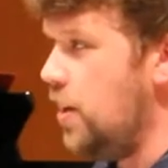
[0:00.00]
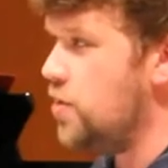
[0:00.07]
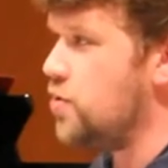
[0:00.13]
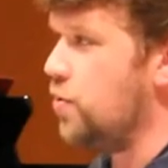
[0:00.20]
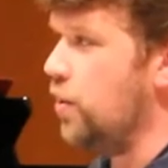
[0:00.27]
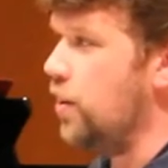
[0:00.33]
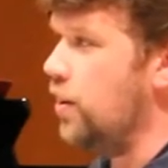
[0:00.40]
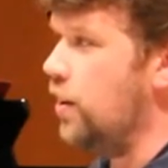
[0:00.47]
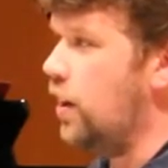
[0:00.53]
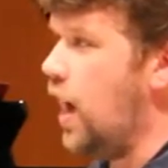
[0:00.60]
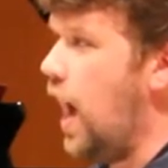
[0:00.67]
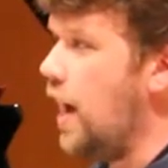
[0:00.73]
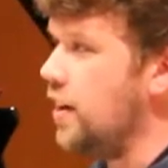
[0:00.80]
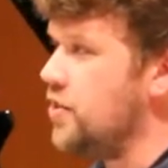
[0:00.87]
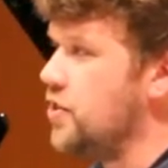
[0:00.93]
Israel
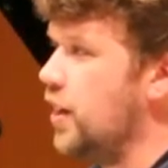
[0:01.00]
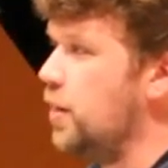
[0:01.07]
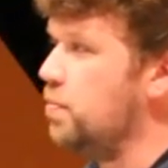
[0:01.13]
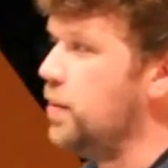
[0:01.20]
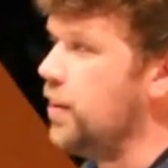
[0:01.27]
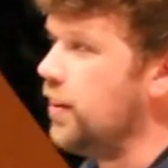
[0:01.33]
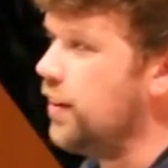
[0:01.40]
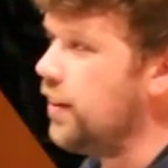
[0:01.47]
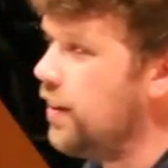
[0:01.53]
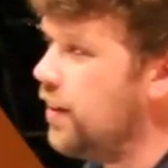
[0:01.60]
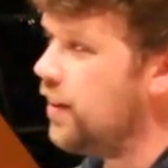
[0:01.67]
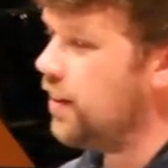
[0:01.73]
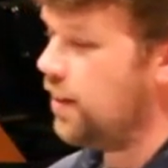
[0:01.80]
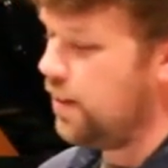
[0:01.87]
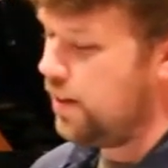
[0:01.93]
had a champion.
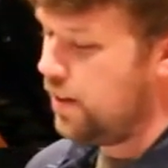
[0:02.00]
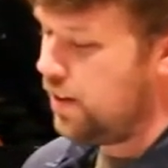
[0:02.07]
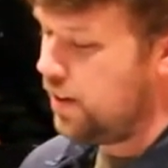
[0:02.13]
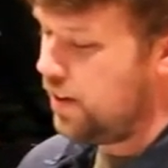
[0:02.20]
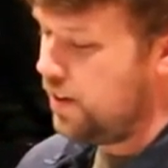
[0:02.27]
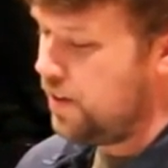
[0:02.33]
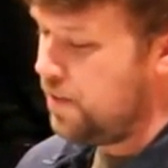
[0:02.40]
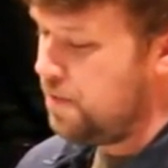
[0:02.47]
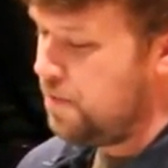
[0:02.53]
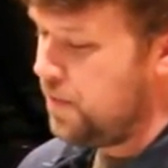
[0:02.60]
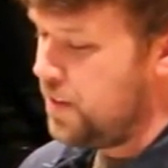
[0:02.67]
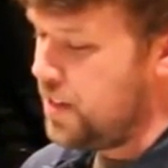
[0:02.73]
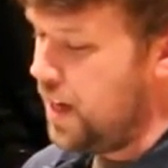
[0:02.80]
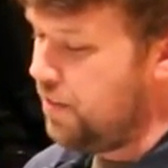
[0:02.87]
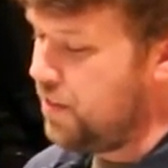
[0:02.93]

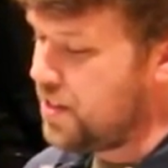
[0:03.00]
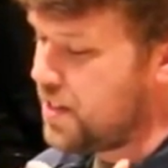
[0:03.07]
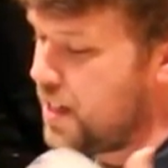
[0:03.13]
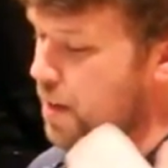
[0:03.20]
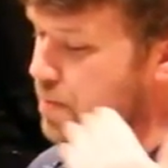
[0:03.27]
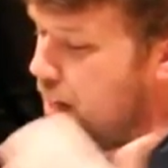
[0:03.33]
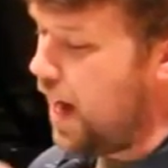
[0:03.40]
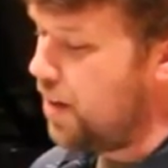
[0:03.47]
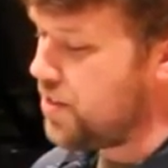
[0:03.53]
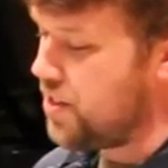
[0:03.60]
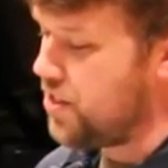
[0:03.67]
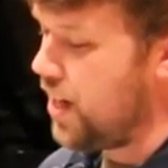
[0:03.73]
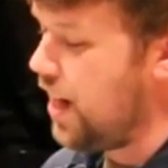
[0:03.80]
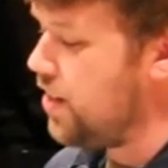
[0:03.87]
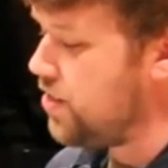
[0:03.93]
David stepped out
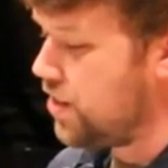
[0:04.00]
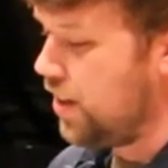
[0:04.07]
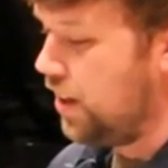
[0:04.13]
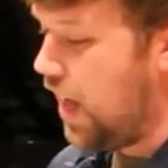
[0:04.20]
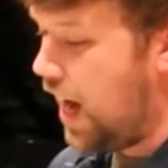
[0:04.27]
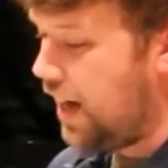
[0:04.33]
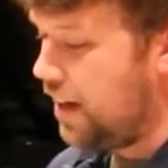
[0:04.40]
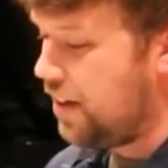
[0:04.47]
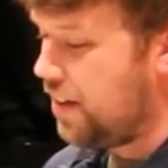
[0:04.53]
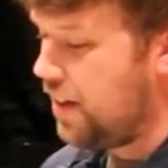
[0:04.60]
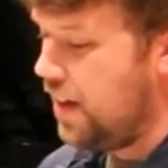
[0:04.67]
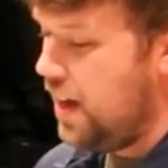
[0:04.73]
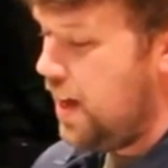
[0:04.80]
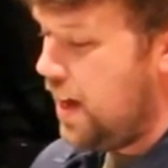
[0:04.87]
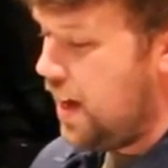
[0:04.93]
to challenge
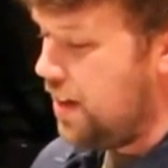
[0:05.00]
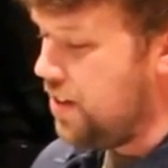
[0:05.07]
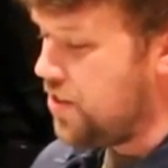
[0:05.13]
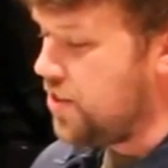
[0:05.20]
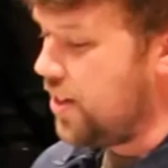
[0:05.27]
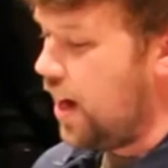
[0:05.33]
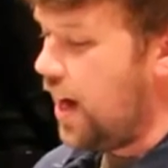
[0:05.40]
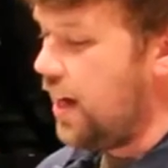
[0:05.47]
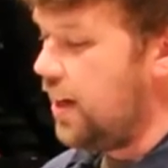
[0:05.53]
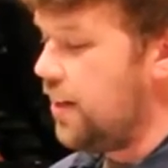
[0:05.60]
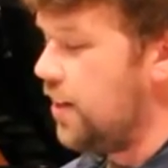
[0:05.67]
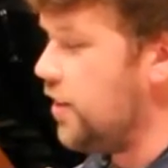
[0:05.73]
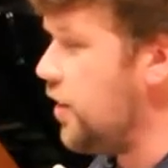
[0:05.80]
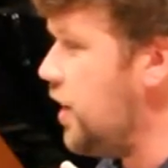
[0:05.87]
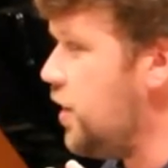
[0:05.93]
Goliath, and the
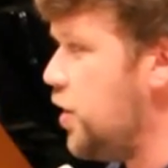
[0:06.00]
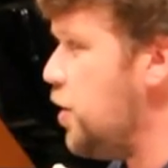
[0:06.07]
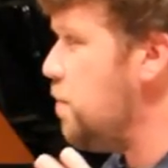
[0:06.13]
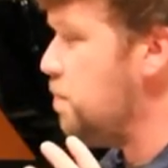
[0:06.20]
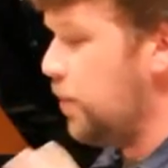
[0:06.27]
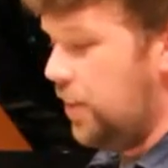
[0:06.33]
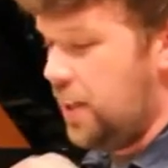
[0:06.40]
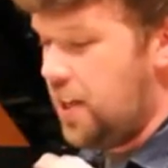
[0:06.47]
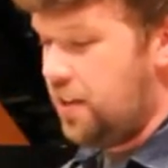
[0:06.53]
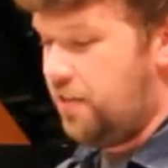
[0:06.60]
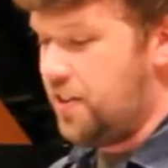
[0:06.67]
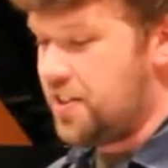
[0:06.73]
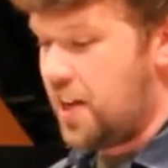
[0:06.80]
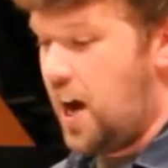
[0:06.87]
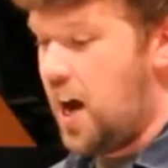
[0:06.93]
giant he couldn't
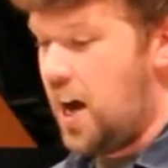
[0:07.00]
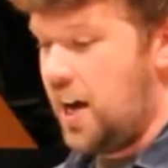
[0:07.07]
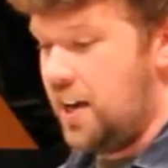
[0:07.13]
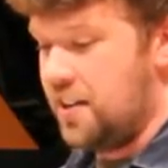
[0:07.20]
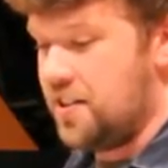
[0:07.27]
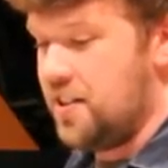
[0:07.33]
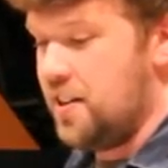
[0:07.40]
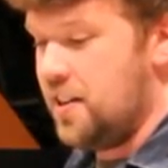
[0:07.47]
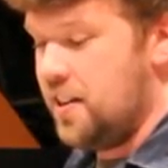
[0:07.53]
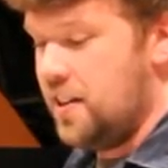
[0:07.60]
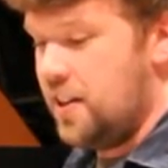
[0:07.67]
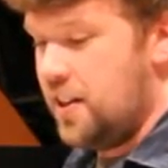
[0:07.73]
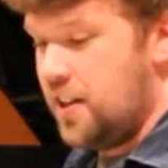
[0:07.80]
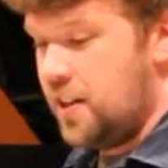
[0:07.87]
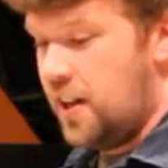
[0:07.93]
believe his eyes.
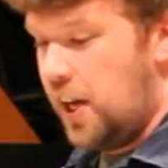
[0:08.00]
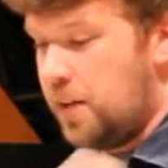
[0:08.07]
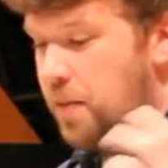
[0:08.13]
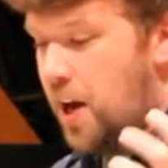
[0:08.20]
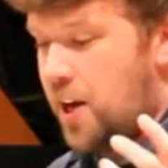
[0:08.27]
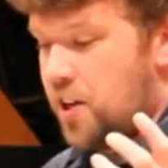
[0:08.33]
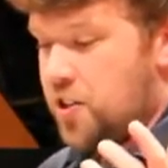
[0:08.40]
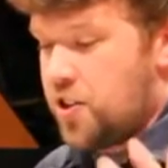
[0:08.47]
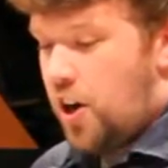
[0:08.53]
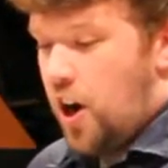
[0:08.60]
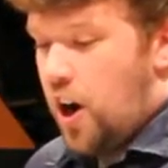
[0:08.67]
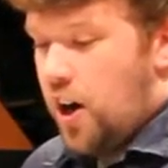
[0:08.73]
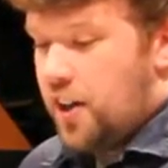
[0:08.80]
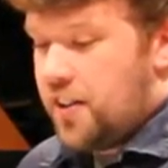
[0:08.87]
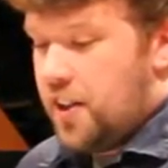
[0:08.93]
Am I a
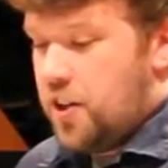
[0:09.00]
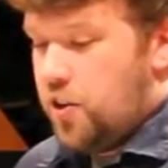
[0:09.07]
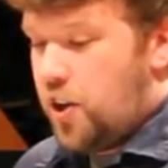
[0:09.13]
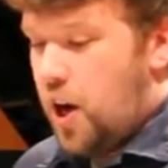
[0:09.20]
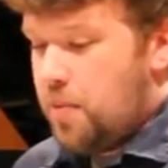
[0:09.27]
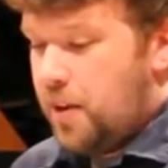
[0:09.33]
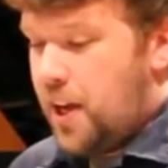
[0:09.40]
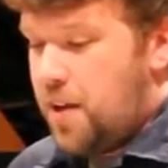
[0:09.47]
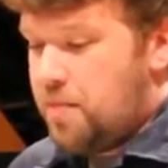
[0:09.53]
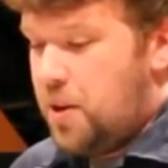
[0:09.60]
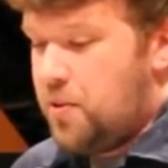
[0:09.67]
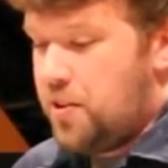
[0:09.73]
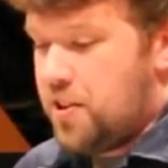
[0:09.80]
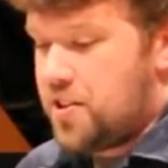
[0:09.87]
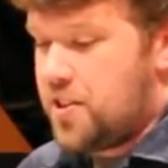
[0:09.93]
dog that you're coming at
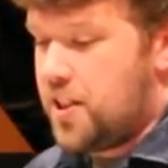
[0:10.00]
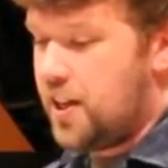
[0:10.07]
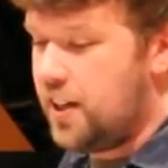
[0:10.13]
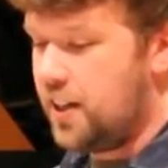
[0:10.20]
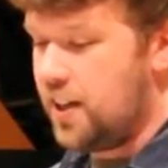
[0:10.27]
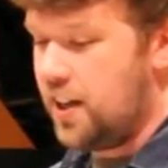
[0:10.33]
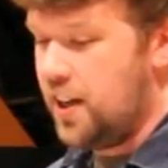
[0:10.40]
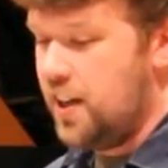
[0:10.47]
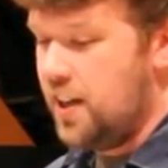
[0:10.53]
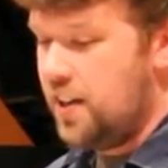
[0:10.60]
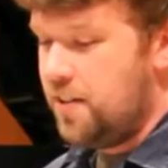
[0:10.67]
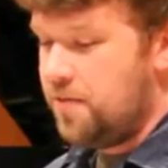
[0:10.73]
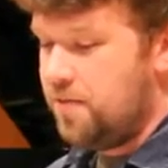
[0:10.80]
me with a stick?